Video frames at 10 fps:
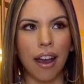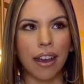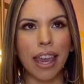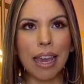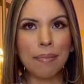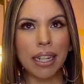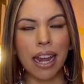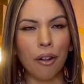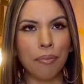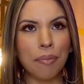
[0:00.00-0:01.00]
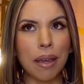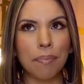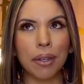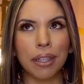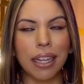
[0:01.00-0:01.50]
came and helped me
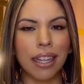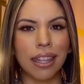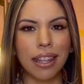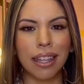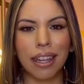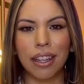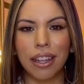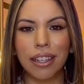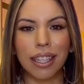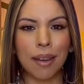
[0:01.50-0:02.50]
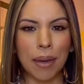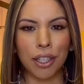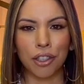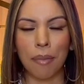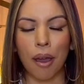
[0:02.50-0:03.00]
put in the hooks and
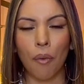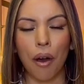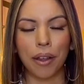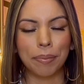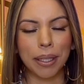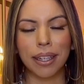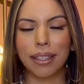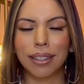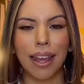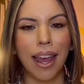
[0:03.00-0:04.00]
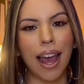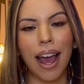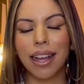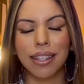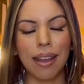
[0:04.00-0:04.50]
measure my walls, because
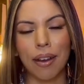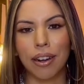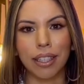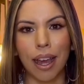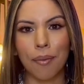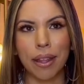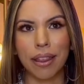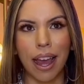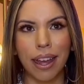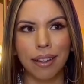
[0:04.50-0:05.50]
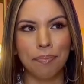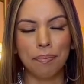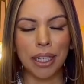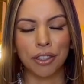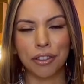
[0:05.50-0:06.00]
I just have a hard time with that
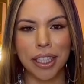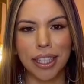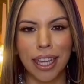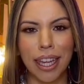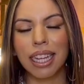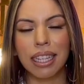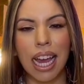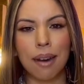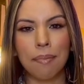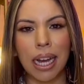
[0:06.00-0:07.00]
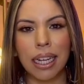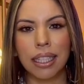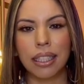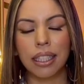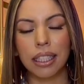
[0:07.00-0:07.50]
measuring thing. I had my
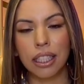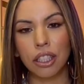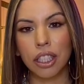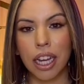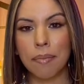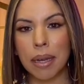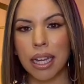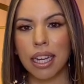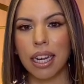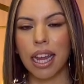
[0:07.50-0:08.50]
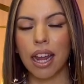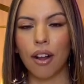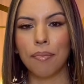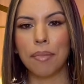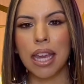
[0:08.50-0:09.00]
sister come in and
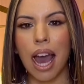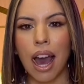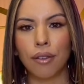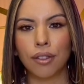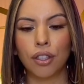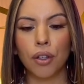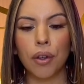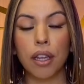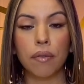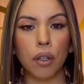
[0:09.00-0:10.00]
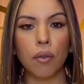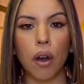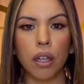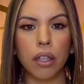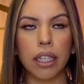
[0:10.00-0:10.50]
help me out. So if you
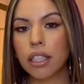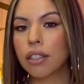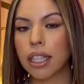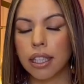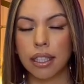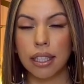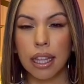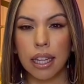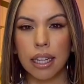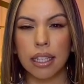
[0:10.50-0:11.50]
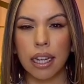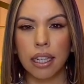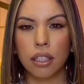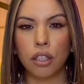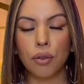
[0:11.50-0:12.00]
are looking to get the ceiling
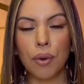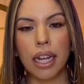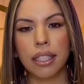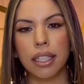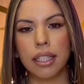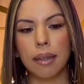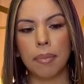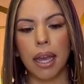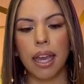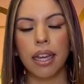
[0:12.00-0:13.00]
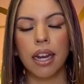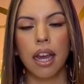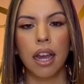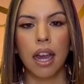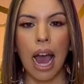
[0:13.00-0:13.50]
done, do anticipate
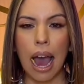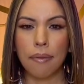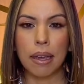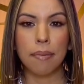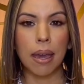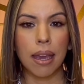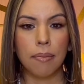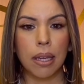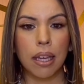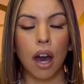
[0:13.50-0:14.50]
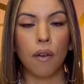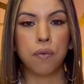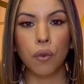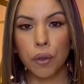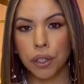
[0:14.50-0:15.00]
having maybe a
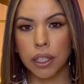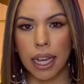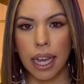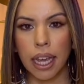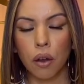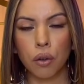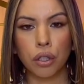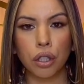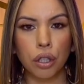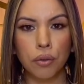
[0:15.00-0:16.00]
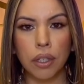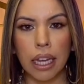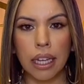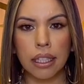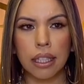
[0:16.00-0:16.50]
full day or 2
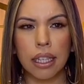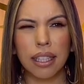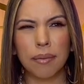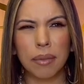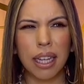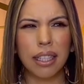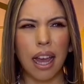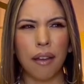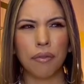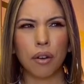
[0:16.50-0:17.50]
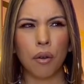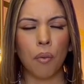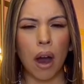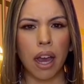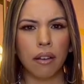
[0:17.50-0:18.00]
days, because sometimes after a
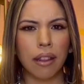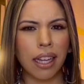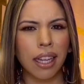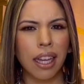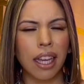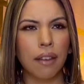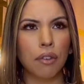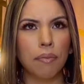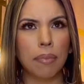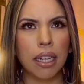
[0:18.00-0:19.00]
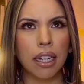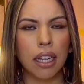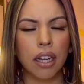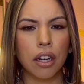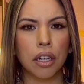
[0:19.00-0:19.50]
while, like if you've been in
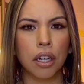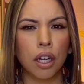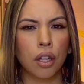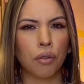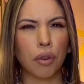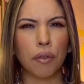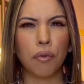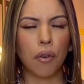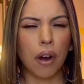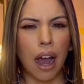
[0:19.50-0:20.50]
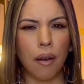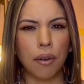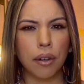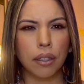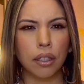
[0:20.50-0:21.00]
here 3-4
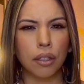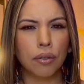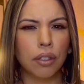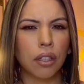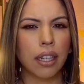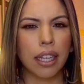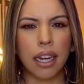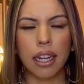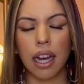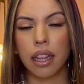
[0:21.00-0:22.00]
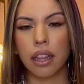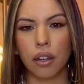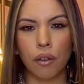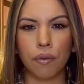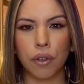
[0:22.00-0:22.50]
hours, you start getting a
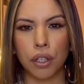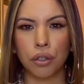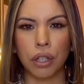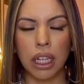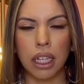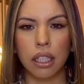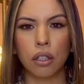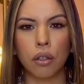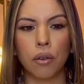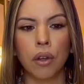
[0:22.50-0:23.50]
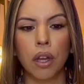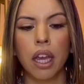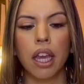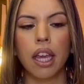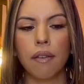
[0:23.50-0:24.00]
little frustrated. So
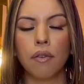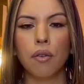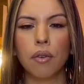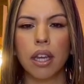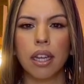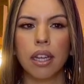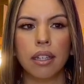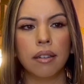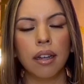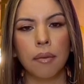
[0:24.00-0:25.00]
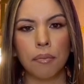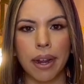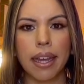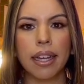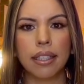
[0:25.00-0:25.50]
if you can
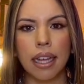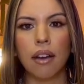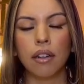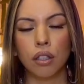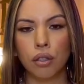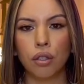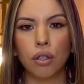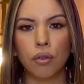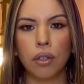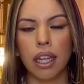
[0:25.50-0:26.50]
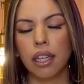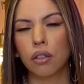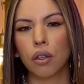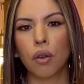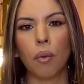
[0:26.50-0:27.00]
break it down into 2 days,
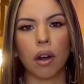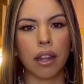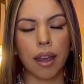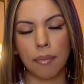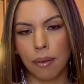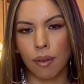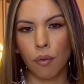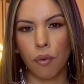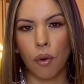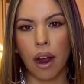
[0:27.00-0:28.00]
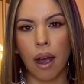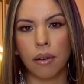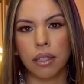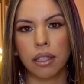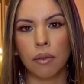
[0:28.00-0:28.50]
so you work like maybe 4
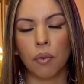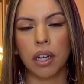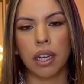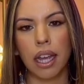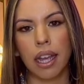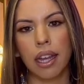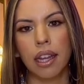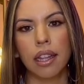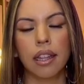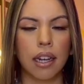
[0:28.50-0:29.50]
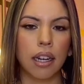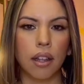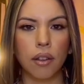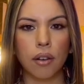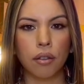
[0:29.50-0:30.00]
hours one day and
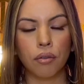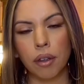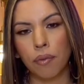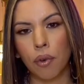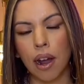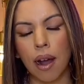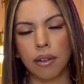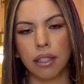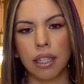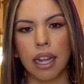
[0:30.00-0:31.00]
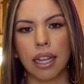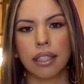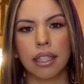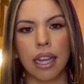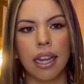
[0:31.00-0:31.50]
another 3-4 hours the
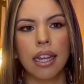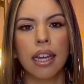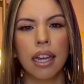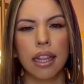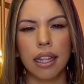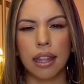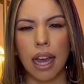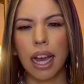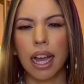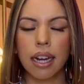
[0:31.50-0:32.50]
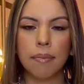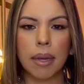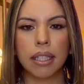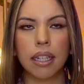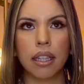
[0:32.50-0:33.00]
next day, then that kind of
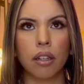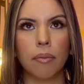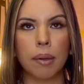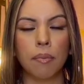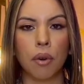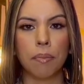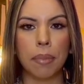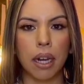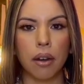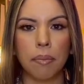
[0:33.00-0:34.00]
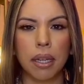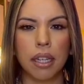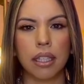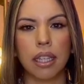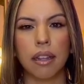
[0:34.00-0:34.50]
makes it a little bit more better,
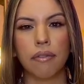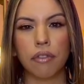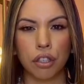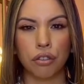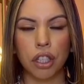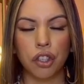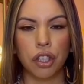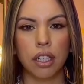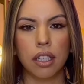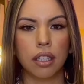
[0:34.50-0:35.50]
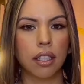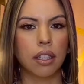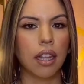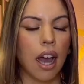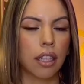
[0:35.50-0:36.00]
because then the frustration is not